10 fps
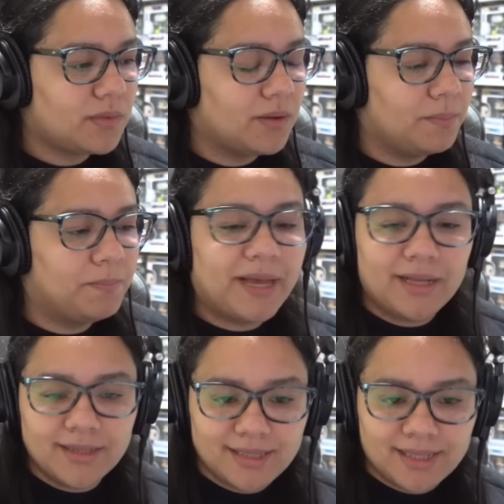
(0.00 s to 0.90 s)

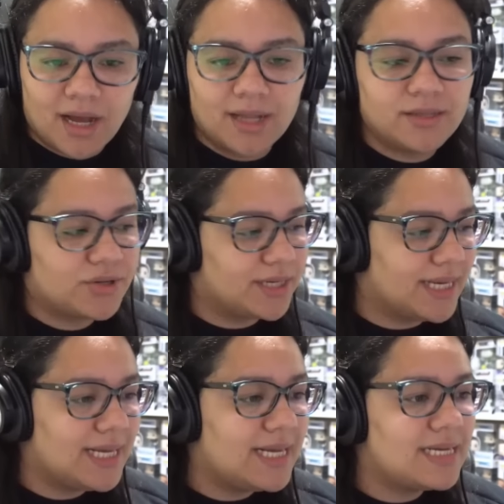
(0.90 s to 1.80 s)
built
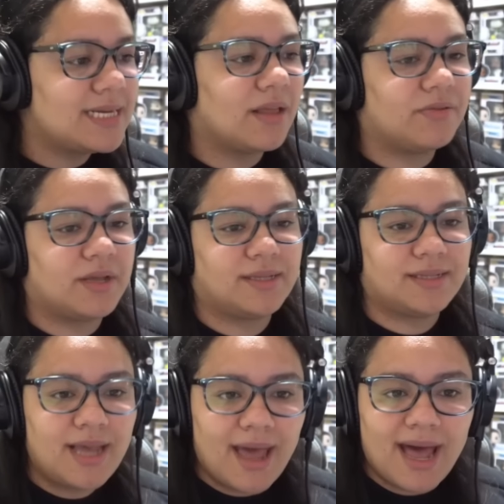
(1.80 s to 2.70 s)
underneath the
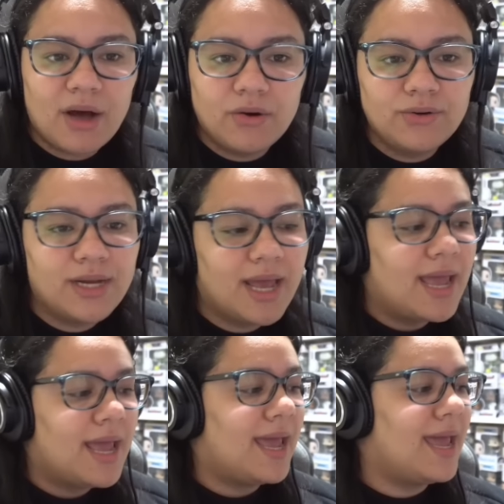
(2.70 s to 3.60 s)
town
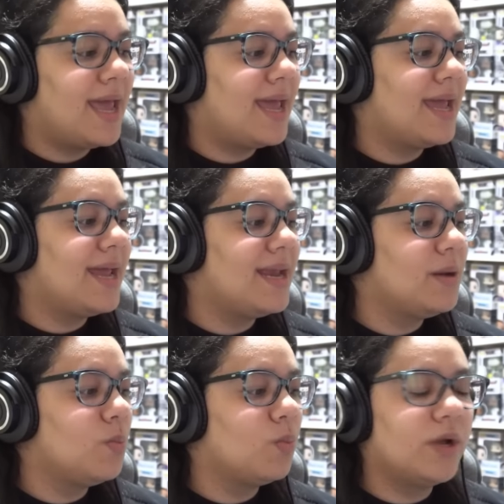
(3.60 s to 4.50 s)

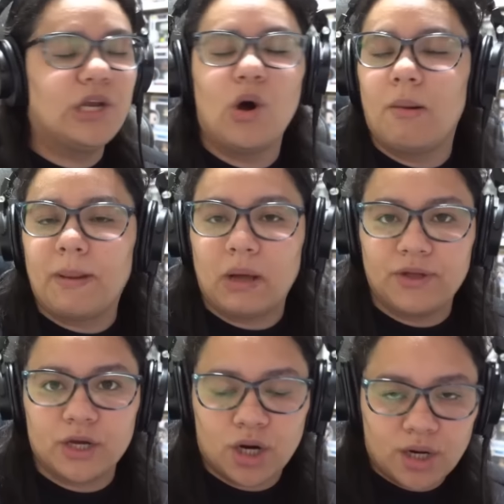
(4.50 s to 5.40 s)
and we know about
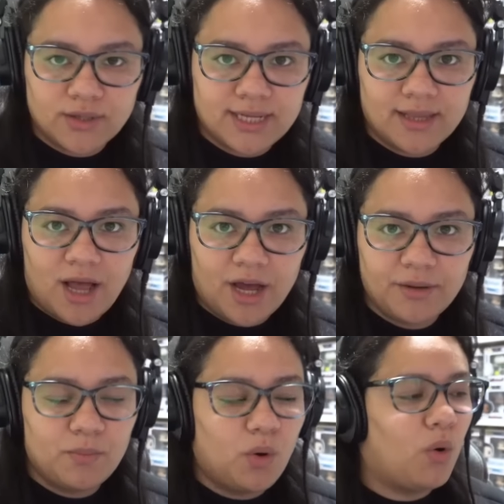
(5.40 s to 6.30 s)
the curse a lot
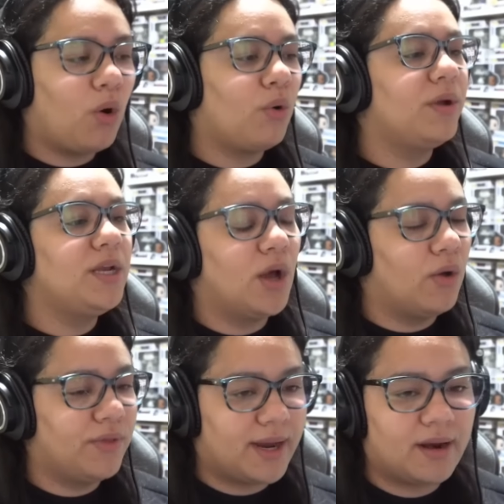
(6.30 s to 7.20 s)
more we know
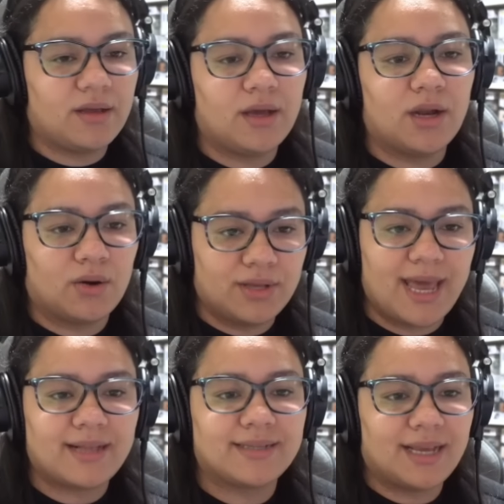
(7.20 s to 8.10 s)
that you know
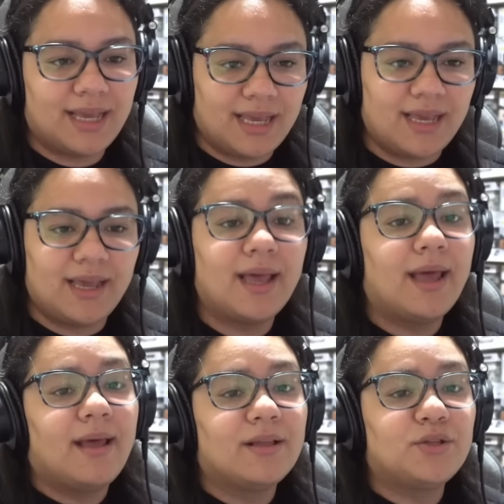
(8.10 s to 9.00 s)
yes the key
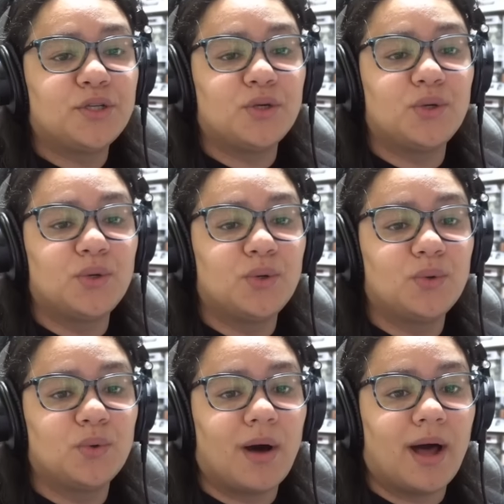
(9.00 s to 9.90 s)

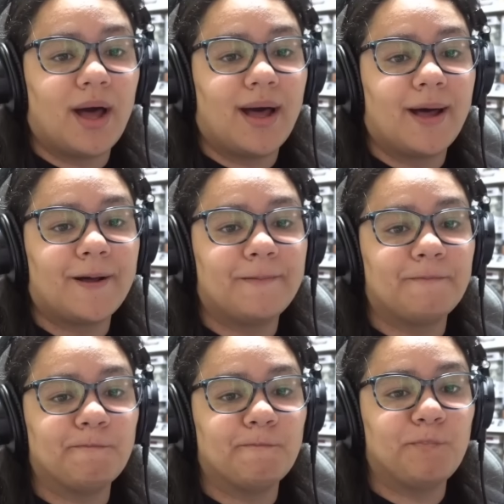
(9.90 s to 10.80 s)
to
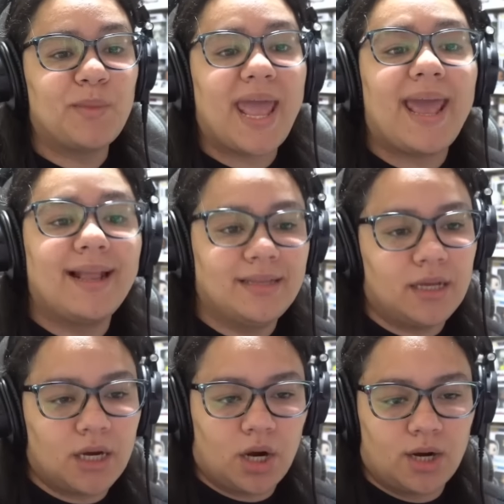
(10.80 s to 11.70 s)
um end the
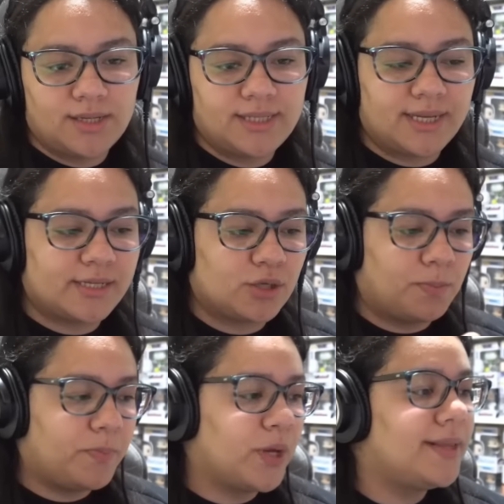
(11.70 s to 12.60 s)
curse is to
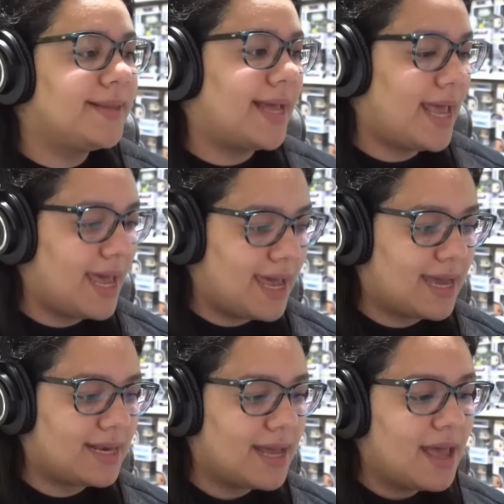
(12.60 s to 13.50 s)
put the
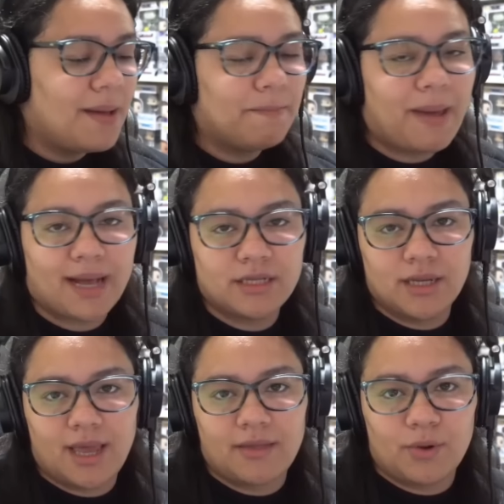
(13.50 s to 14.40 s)
hand back
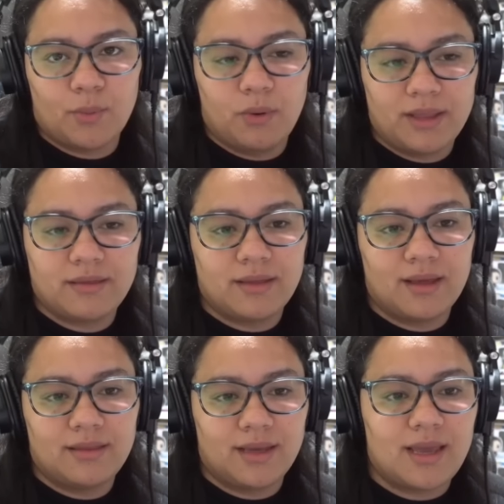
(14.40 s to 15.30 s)
together with
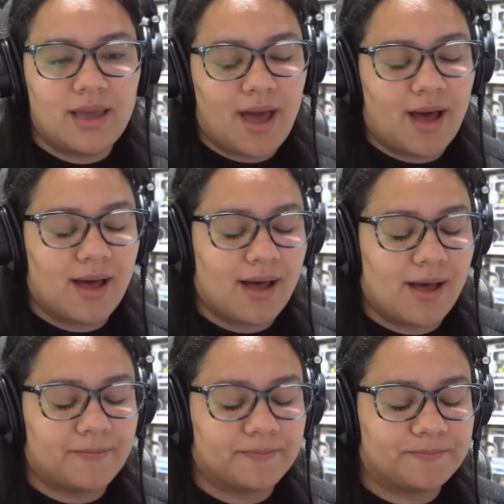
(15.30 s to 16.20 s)
the um